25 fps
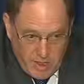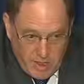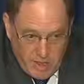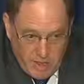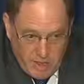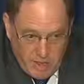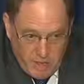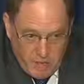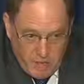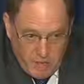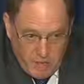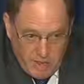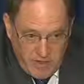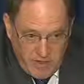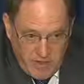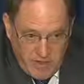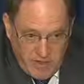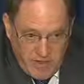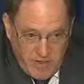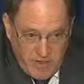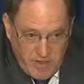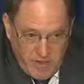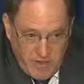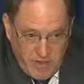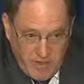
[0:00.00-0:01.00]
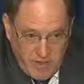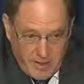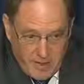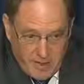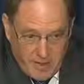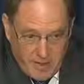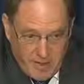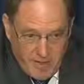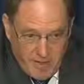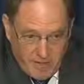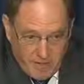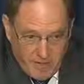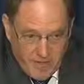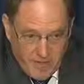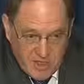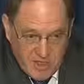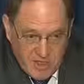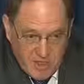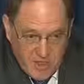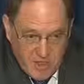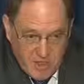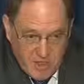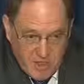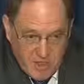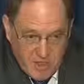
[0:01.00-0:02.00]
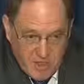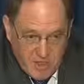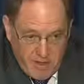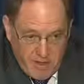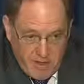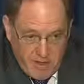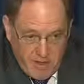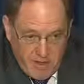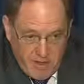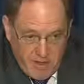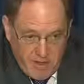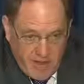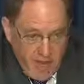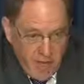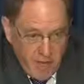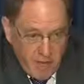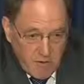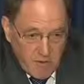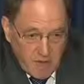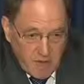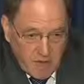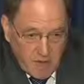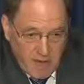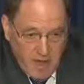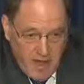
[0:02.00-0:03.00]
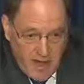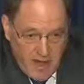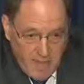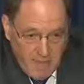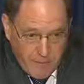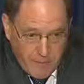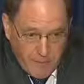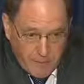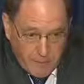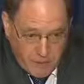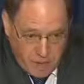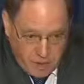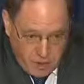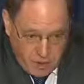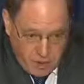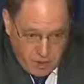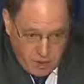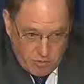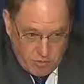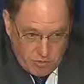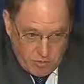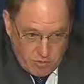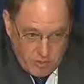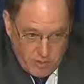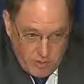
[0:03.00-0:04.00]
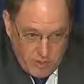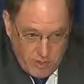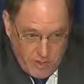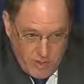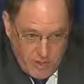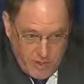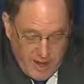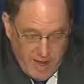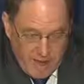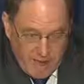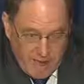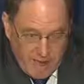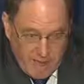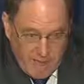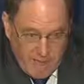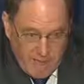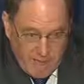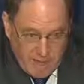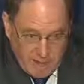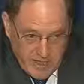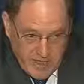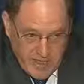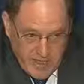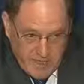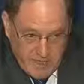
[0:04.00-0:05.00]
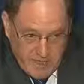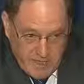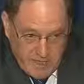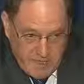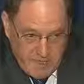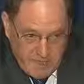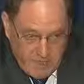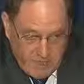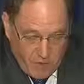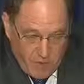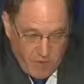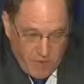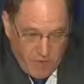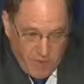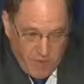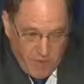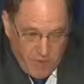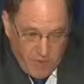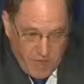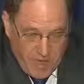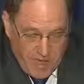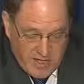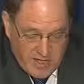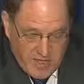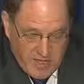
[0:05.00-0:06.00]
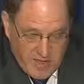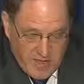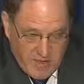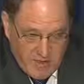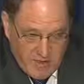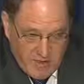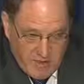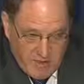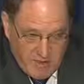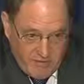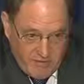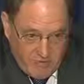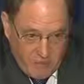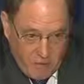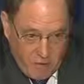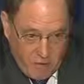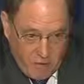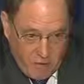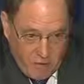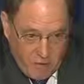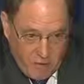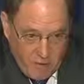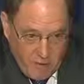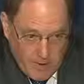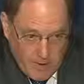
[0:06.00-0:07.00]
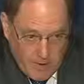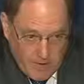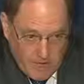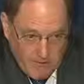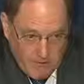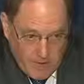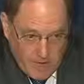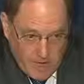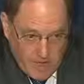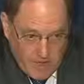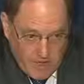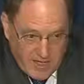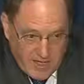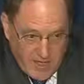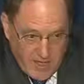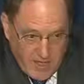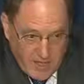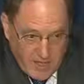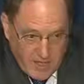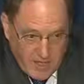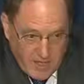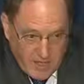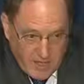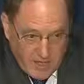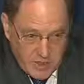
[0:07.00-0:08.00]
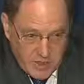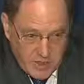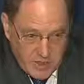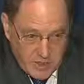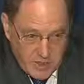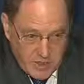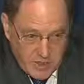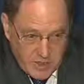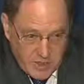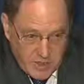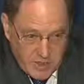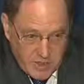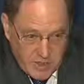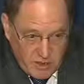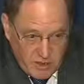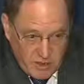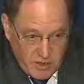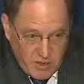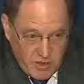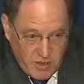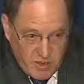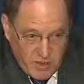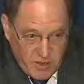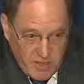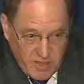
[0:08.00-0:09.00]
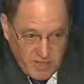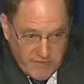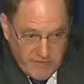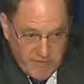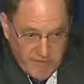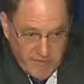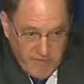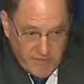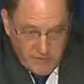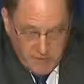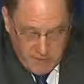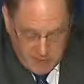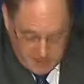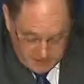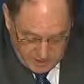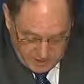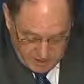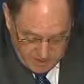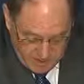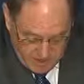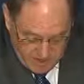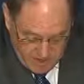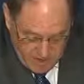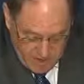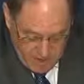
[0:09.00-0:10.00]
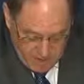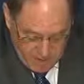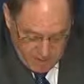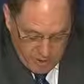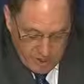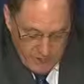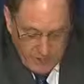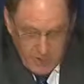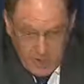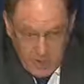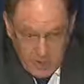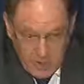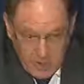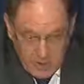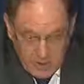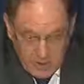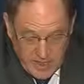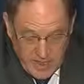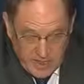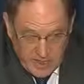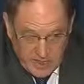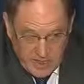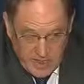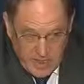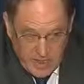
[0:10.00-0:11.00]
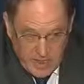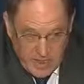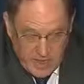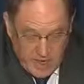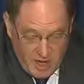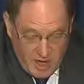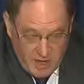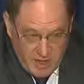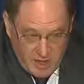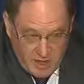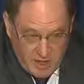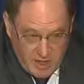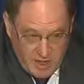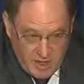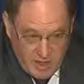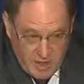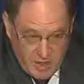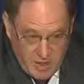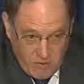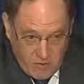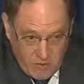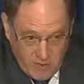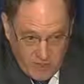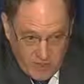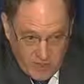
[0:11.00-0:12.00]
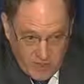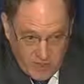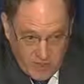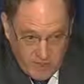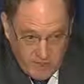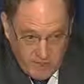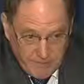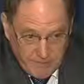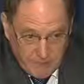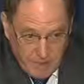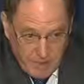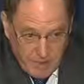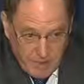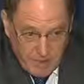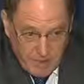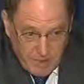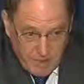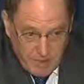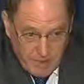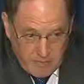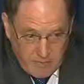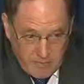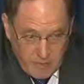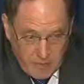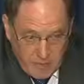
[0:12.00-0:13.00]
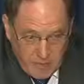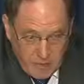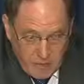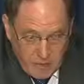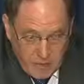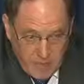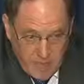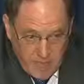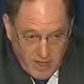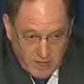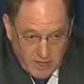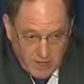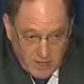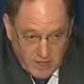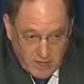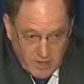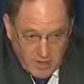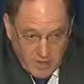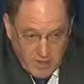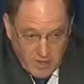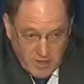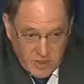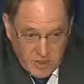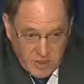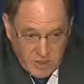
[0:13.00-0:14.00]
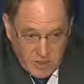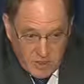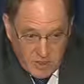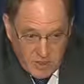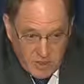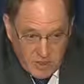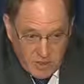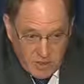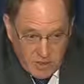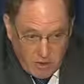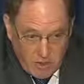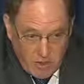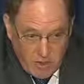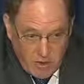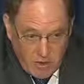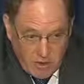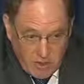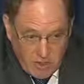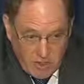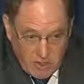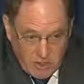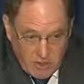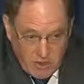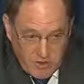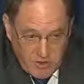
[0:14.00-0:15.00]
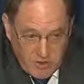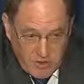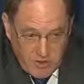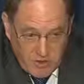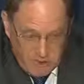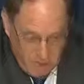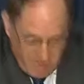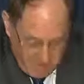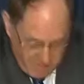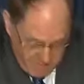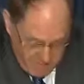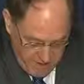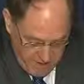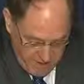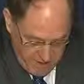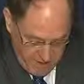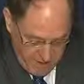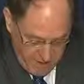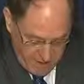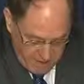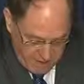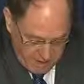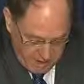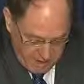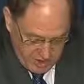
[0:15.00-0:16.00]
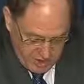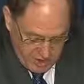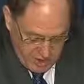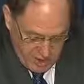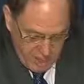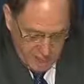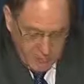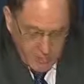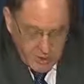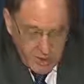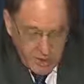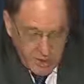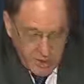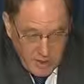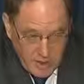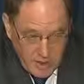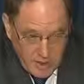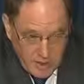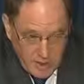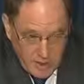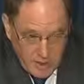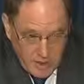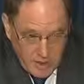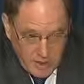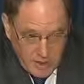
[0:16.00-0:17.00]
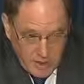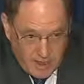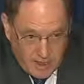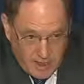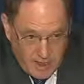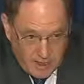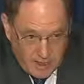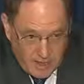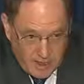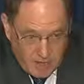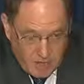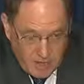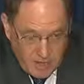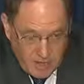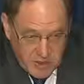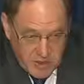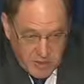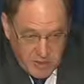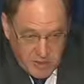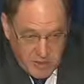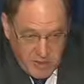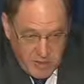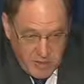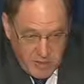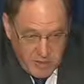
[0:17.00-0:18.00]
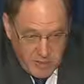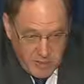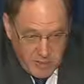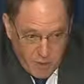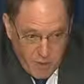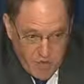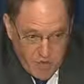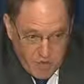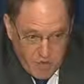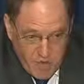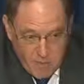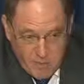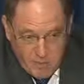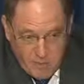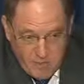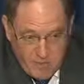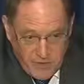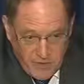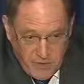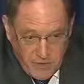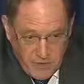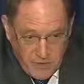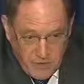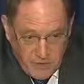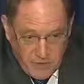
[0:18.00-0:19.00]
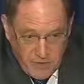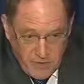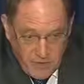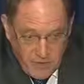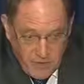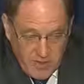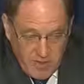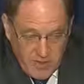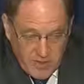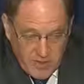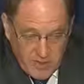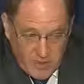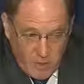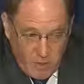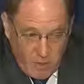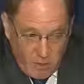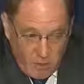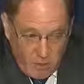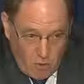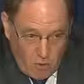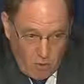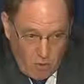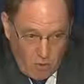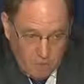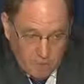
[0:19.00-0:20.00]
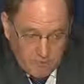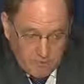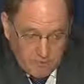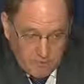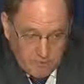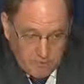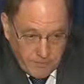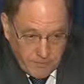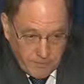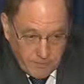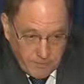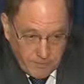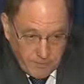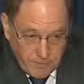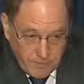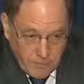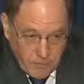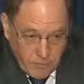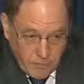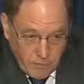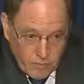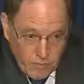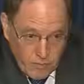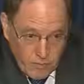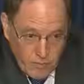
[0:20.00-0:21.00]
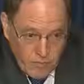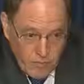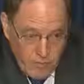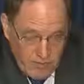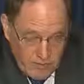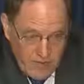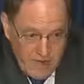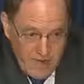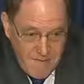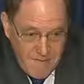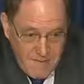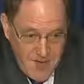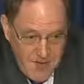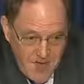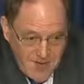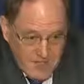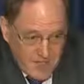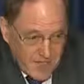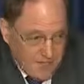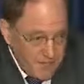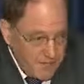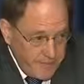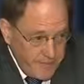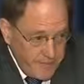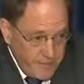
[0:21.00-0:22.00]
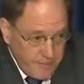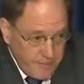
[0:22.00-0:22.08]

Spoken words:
with a freezing up of accounts, capital controls, and the complete further breakdown of core economic institutions, including private companies and cooperatives. That's entirely a risk, and the political consequences in a larger country would be very serious. The consequences of a breakup of the Eurozone as a whole would be a mess.